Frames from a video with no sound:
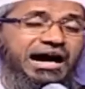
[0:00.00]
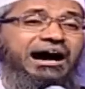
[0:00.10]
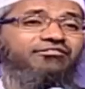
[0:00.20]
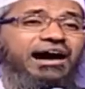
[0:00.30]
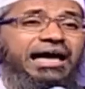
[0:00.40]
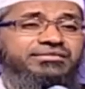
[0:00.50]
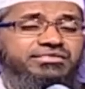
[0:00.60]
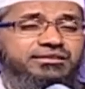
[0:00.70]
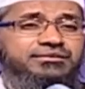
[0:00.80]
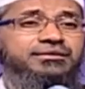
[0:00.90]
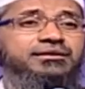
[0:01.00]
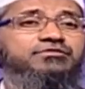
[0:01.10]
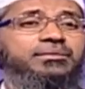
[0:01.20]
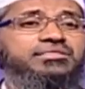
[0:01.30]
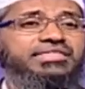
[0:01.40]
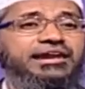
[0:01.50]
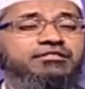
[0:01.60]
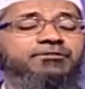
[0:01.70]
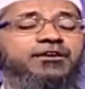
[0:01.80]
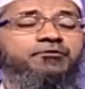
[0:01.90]
our ancestors will be
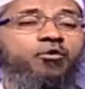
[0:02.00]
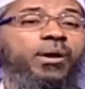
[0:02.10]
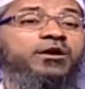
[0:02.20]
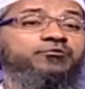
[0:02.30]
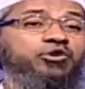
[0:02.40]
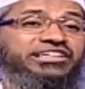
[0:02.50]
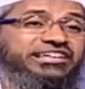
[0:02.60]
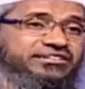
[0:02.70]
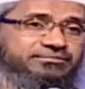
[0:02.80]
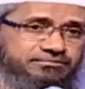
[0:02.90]
satisfied for 1 full year.